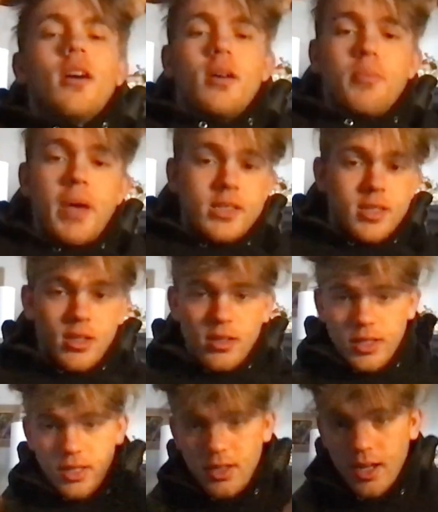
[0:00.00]

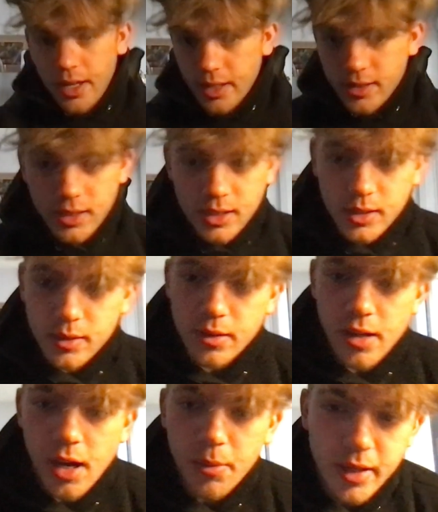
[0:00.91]
basically like just
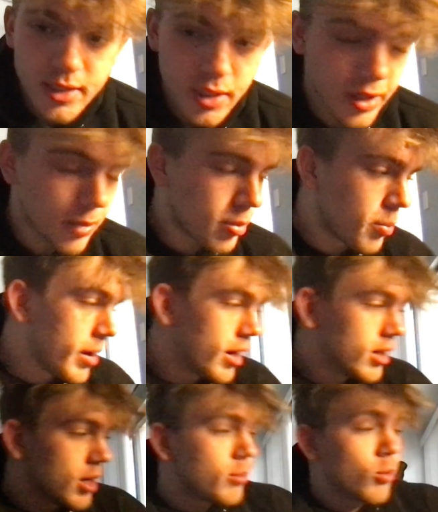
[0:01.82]
help myself get
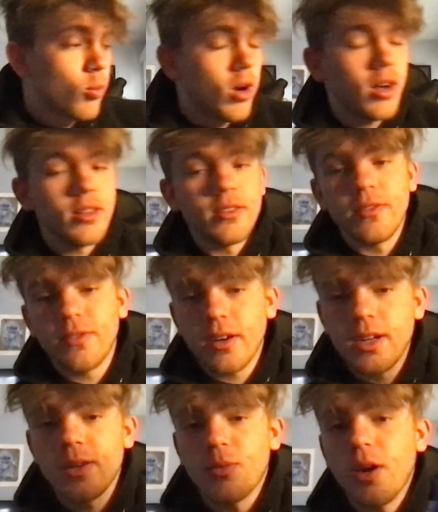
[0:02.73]
prepared. Number one,
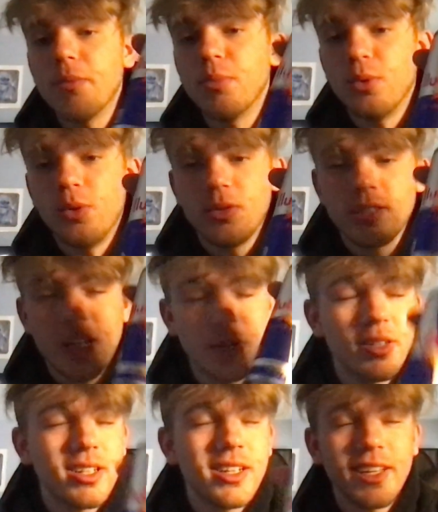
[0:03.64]
fucking Red Bull,
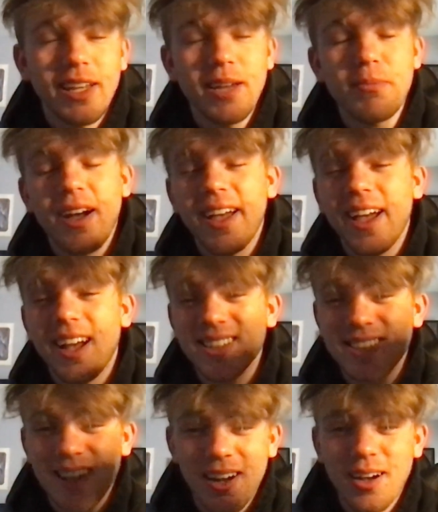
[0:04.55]
something to get my
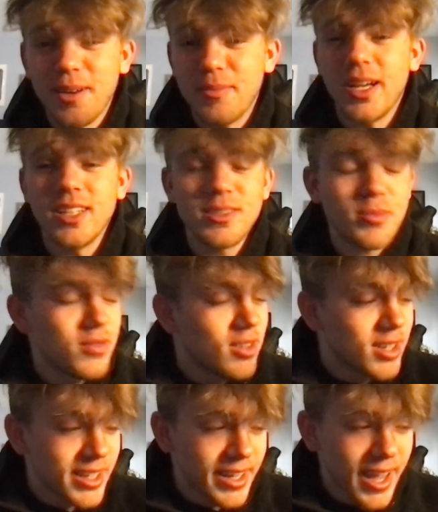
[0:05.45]
ass up, man. Some
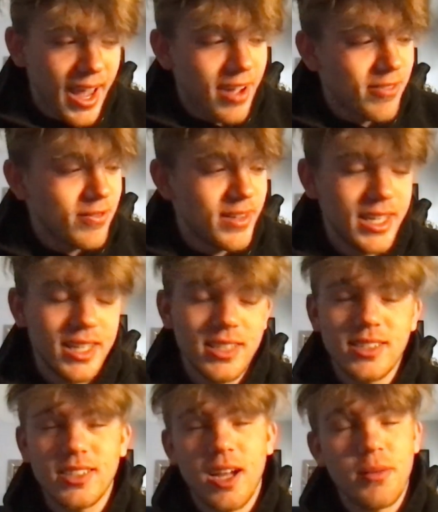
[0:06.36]
fucking caffeine,
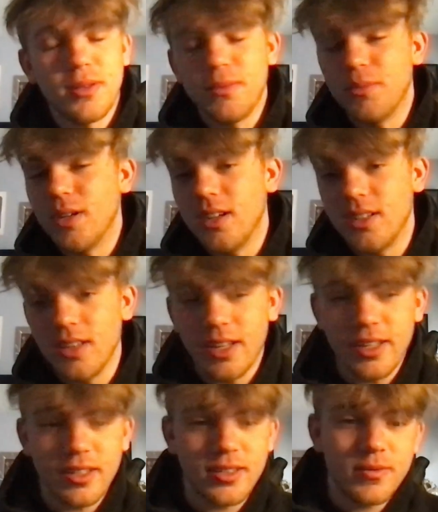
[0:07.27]
something, bro.
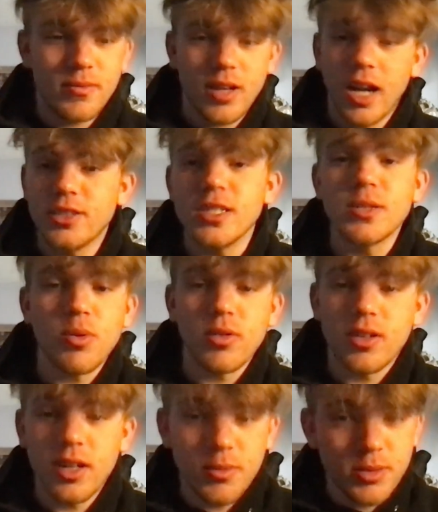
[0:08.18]
Like I just
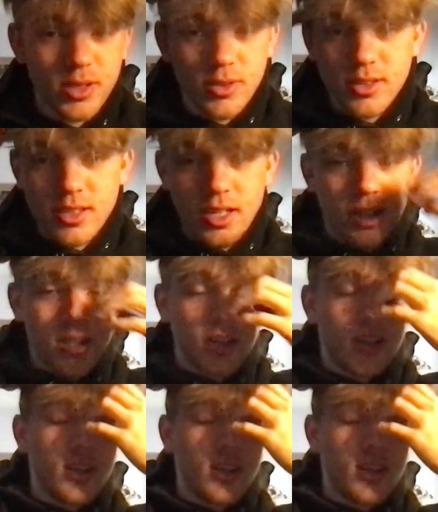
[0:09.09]
woke up, so it's like,